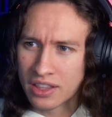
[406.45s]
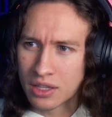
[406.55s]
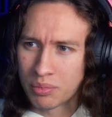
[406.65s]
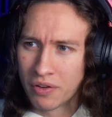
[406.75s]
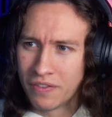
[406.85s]

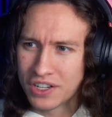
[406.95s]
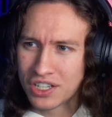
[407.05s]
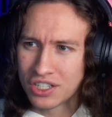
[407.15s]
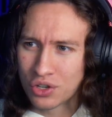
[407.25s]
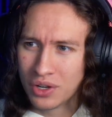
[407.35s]
the
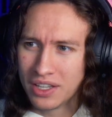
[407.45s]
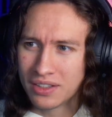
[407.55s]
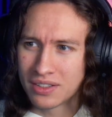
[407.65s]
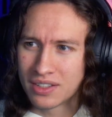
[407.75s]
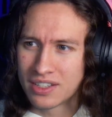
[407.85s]
provision tree,
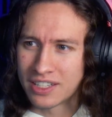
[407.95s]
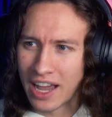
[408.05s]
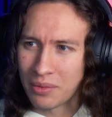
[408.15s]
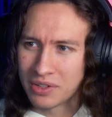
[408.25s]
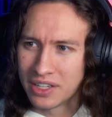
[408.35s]
the
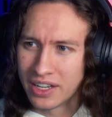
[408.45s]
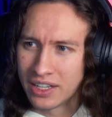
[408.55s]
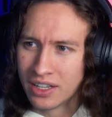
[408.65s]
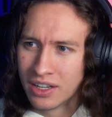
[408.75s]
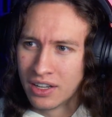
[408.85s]

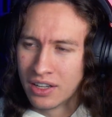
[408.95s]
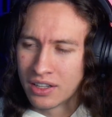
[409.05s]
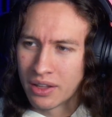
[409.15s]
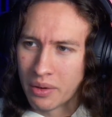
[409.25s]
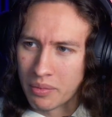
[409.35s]
sabanut,
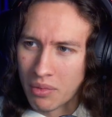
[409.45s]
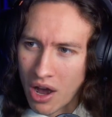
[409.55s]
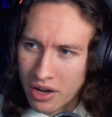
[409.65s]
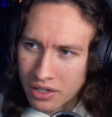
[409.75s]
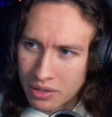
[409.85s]
the
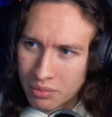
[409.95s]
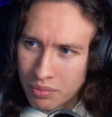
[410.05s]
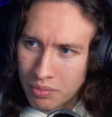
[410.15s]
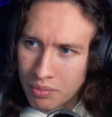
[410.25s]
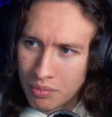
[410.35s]

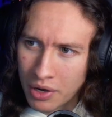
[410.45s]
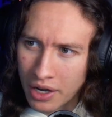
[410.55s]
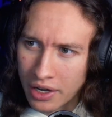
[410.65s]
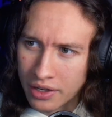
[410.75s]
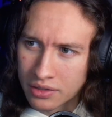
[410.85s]

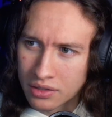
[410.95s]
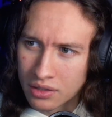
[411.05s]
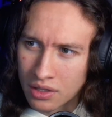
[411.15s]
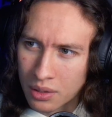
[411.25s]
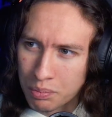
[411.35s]

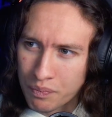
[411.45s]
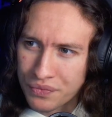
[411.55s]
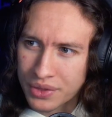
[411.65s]
the